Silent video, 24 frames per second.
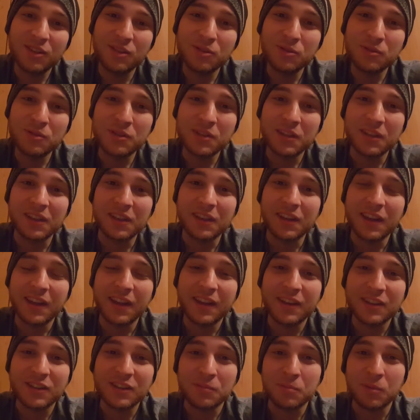
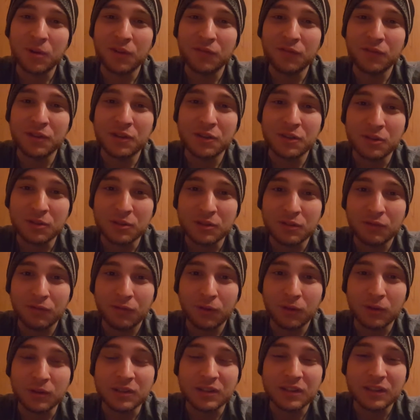ASMR videos to
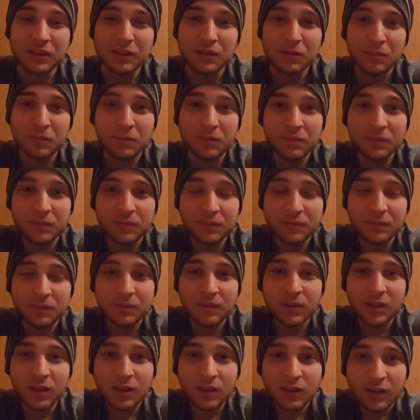fall asleep.
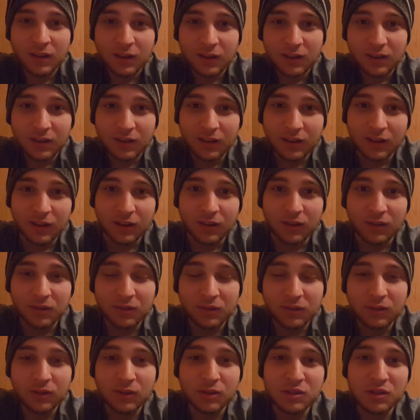Now,
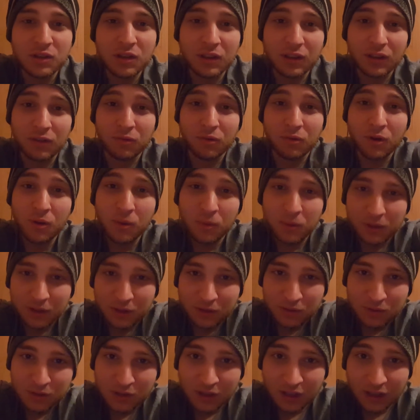there's nothing wrong with
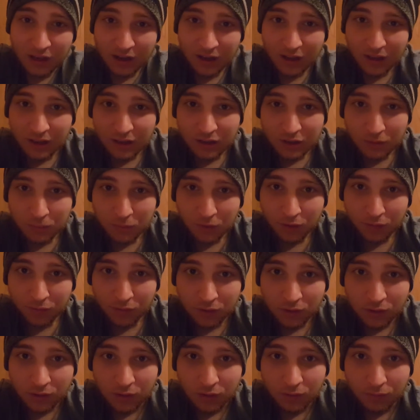using an ASMR
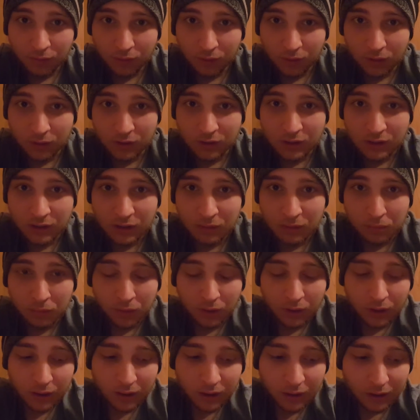video to fall asleep,
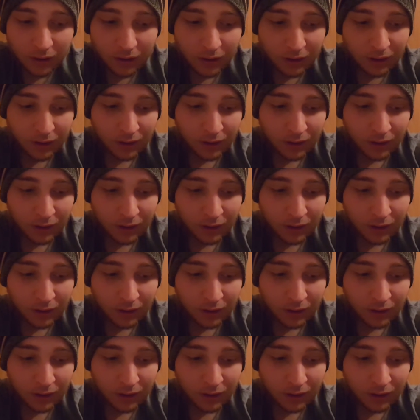but